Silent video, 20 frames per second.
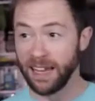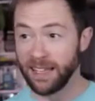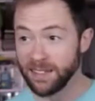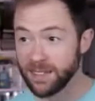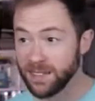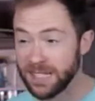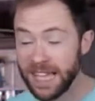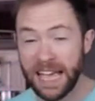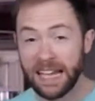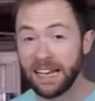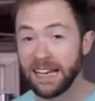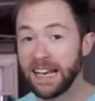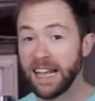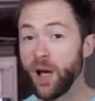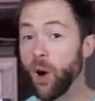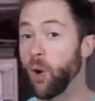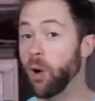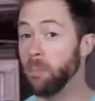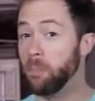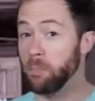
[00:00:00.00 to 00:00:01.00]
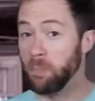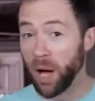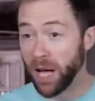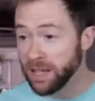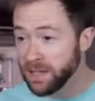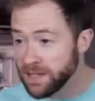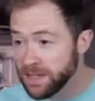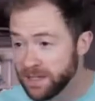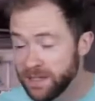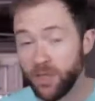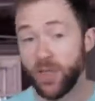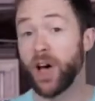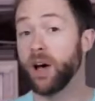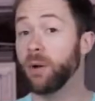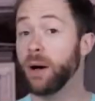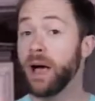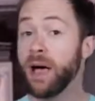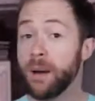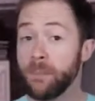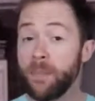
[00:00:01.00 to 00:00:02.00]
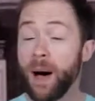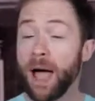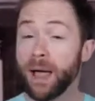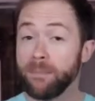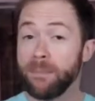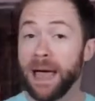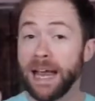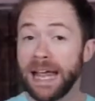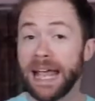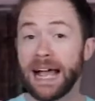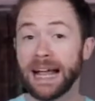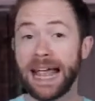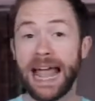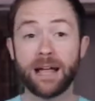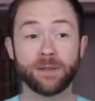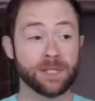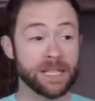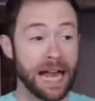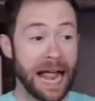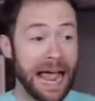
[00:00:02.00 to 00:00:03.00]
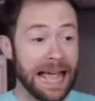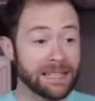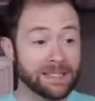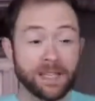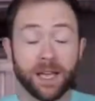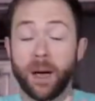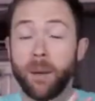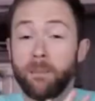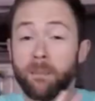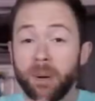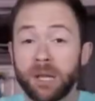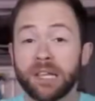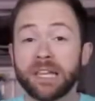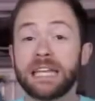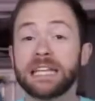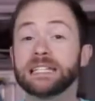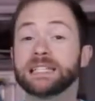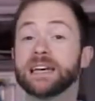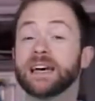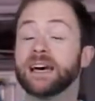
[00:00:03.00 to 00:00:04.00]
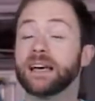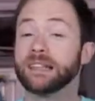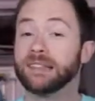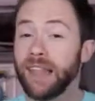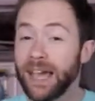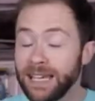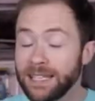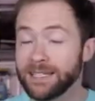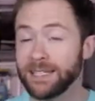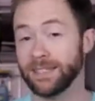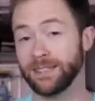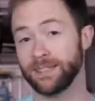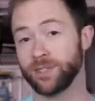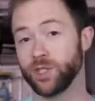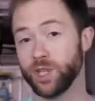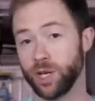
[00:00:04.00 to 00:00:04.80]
insanity, or butts, though by many accounts it has complete license